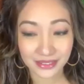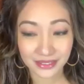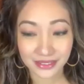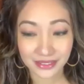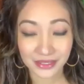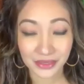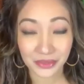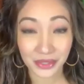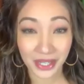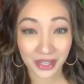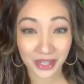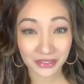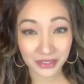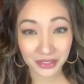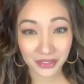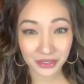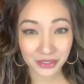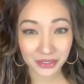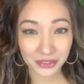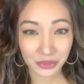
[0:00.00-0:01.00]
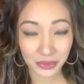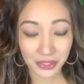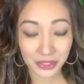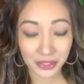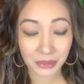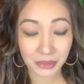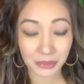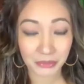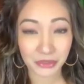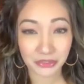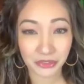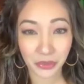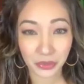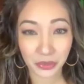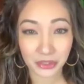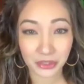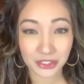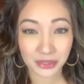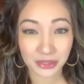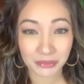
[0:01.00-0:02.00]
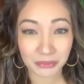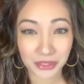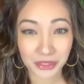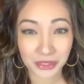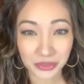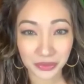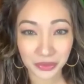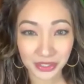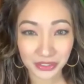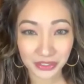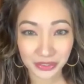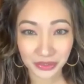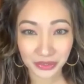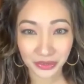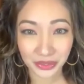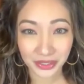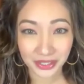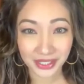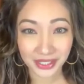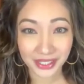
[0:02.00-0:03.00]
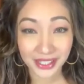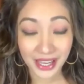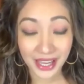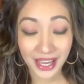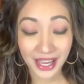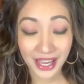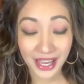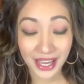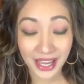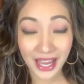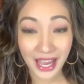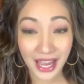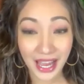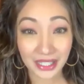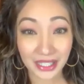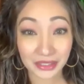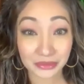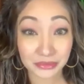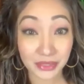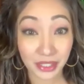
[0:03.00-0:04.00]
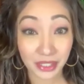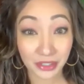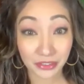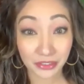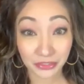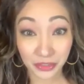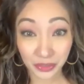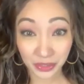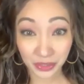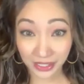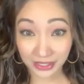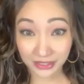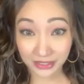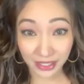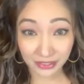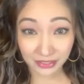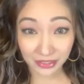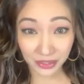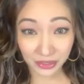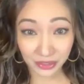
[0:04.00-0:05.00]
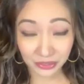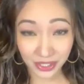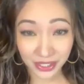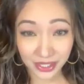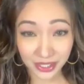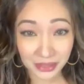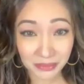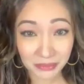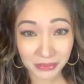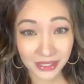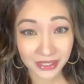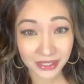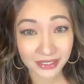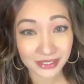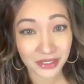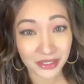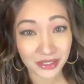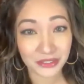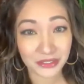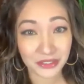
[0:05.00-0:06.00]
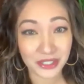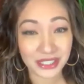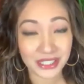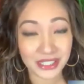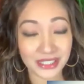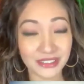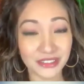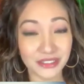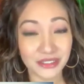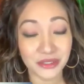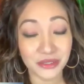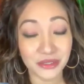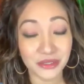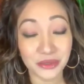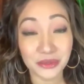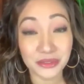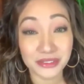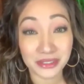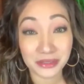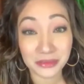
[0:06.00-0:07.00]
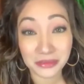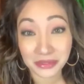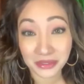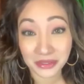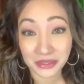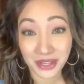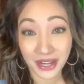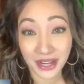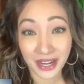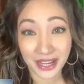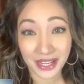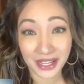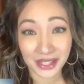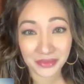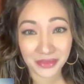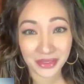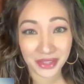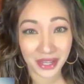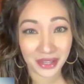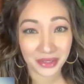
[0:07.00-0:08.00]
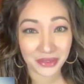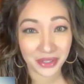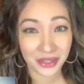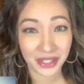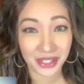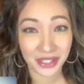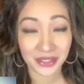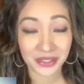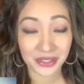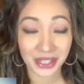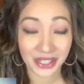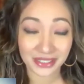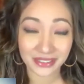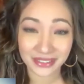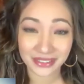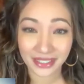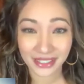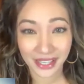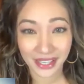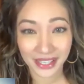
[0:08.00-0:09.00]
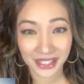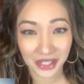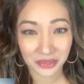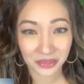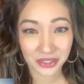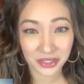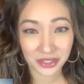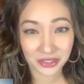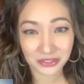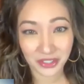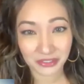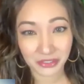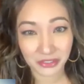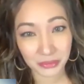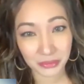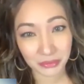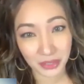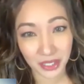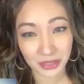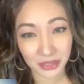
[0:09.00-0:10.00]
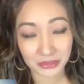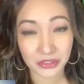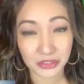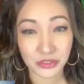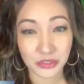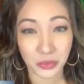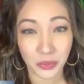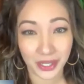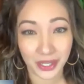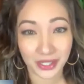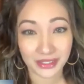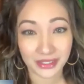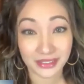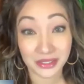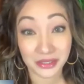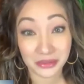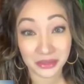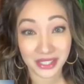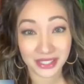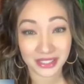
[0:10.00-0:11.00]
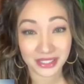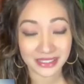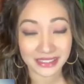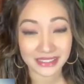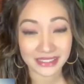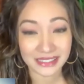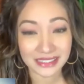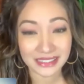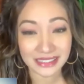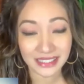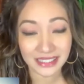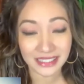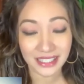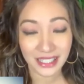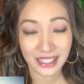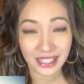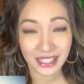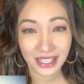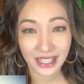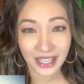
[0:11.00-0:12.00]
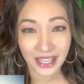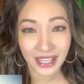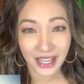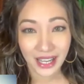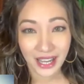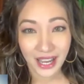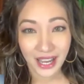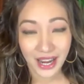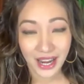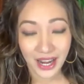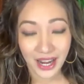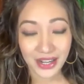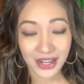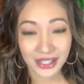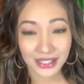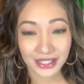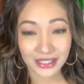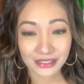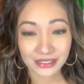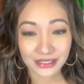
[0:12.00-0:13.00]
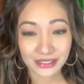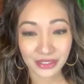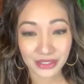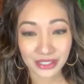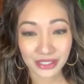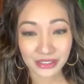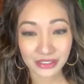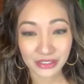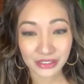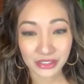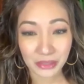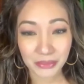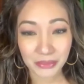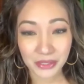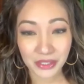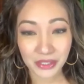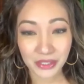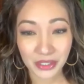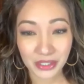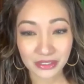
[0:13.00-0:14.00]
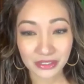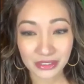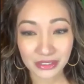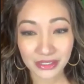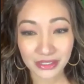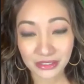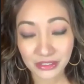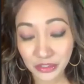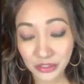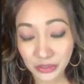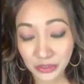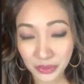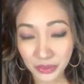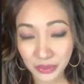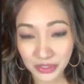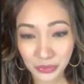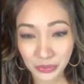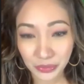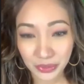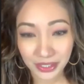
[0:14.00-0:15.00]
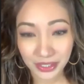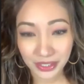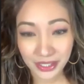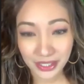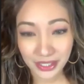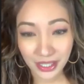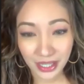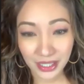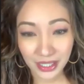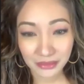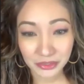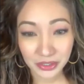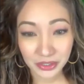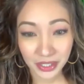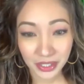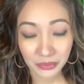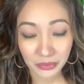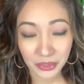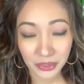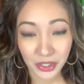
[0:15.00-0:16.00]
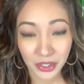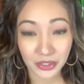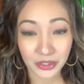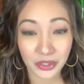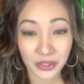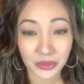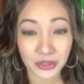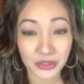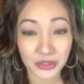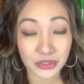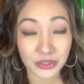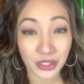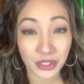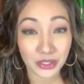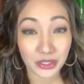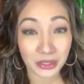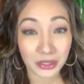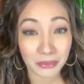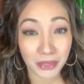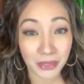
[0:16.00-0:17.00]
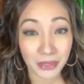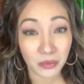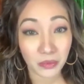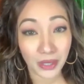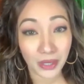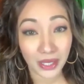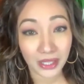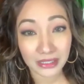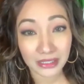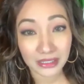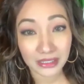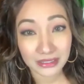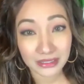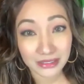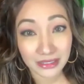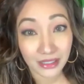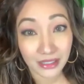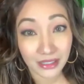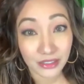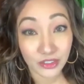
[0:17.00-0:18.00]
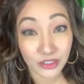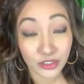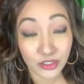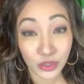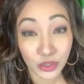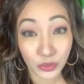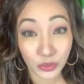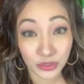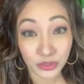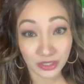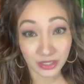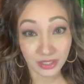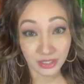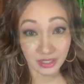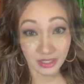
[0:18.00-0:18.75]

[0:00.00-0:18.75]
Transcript: So we have another story, but before we jump into our story, if you guys haven't already, please don't forget to subscribe. That way you guys can hang out with your favorite moms twice a week. All right, so let's jump in into our story. Today we are going to talk about Wallace Souza.